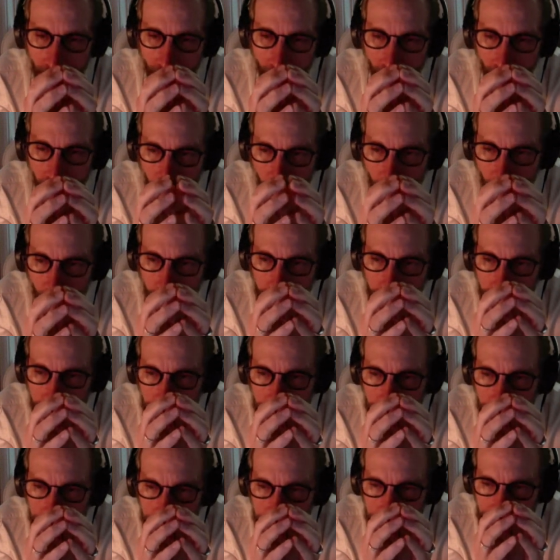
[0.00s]
of what would
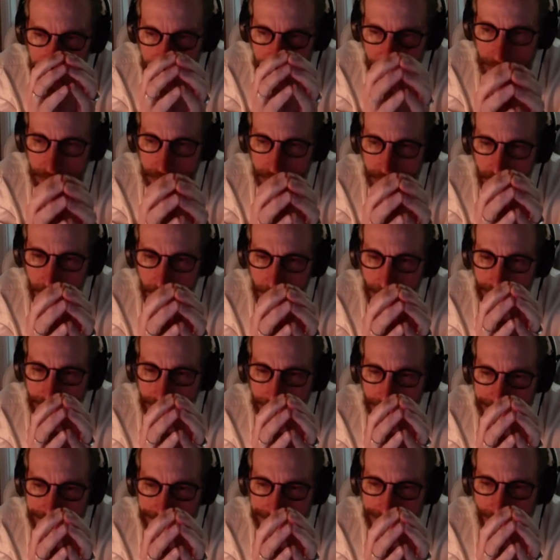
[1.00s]
be needed to make
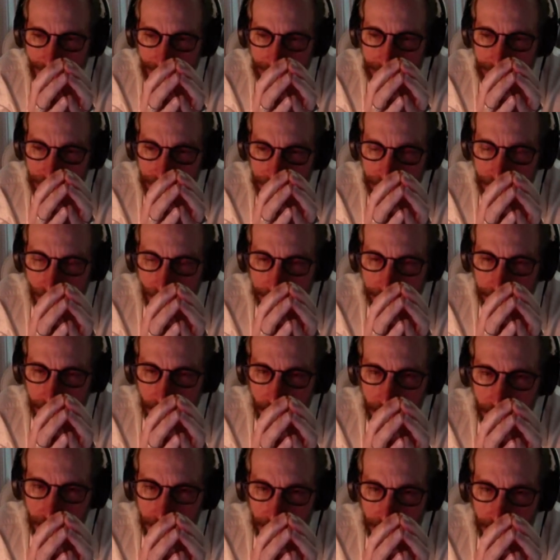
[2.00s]
an exactly flat
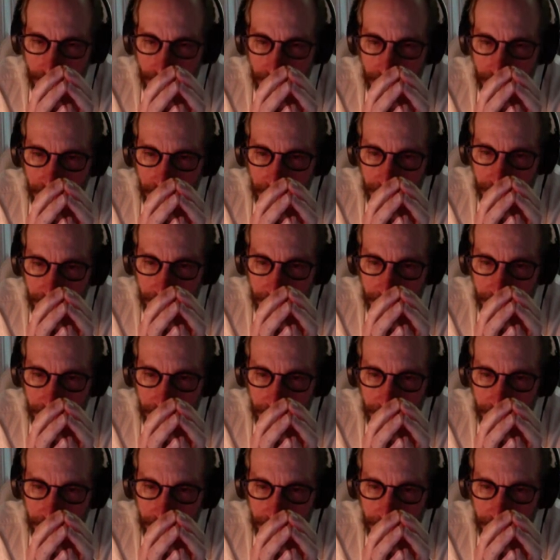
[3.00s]
universe.